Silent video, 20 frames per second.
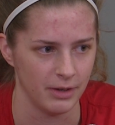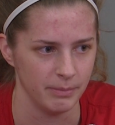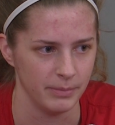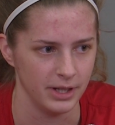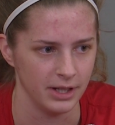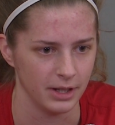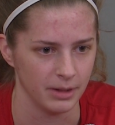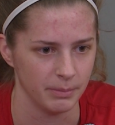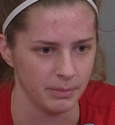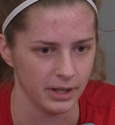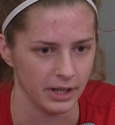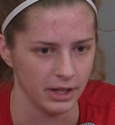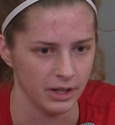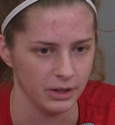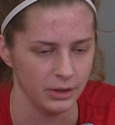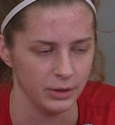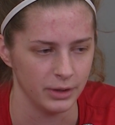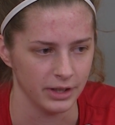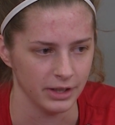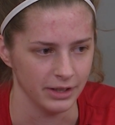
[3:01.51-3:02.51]
on being a player
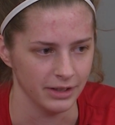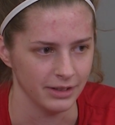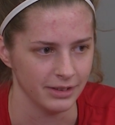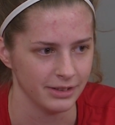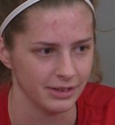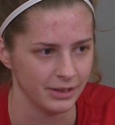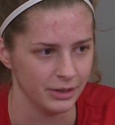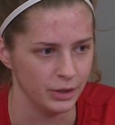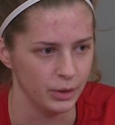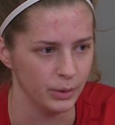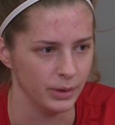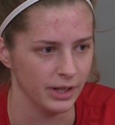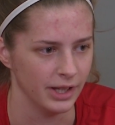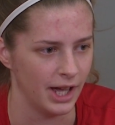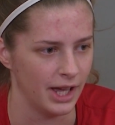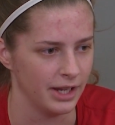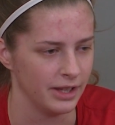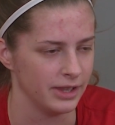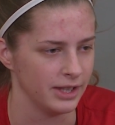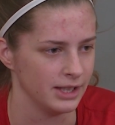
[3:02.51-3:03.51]
who can do a
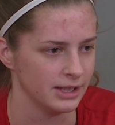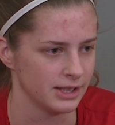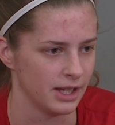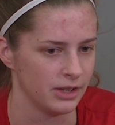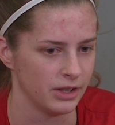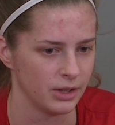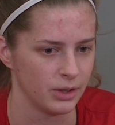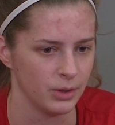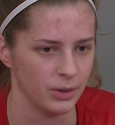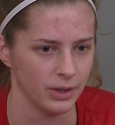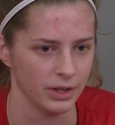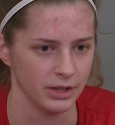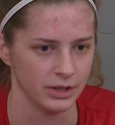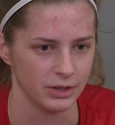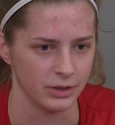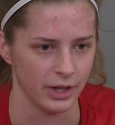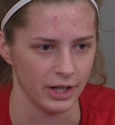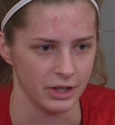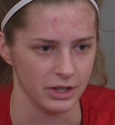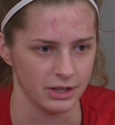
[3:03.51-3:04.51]
lot of things on the court,
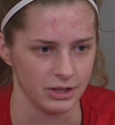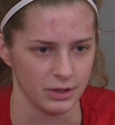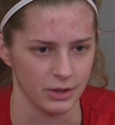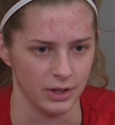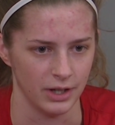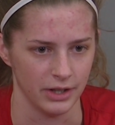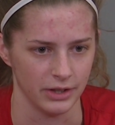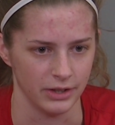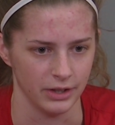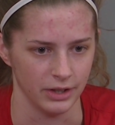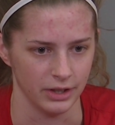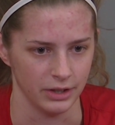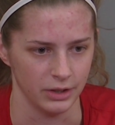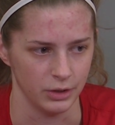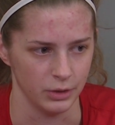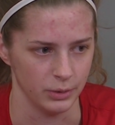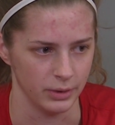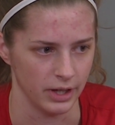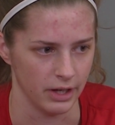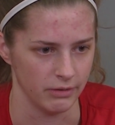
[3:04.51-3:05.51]
so I just go out there and
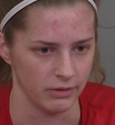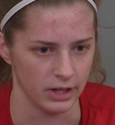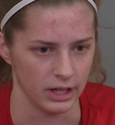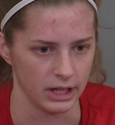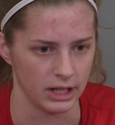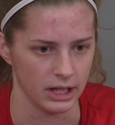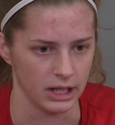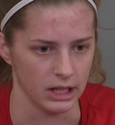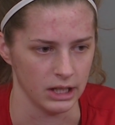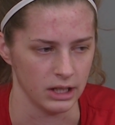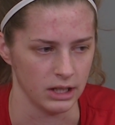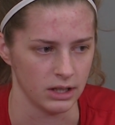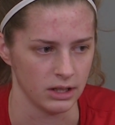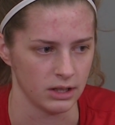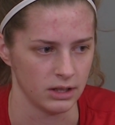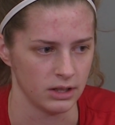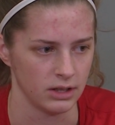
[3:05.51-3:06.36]
do whatever I can.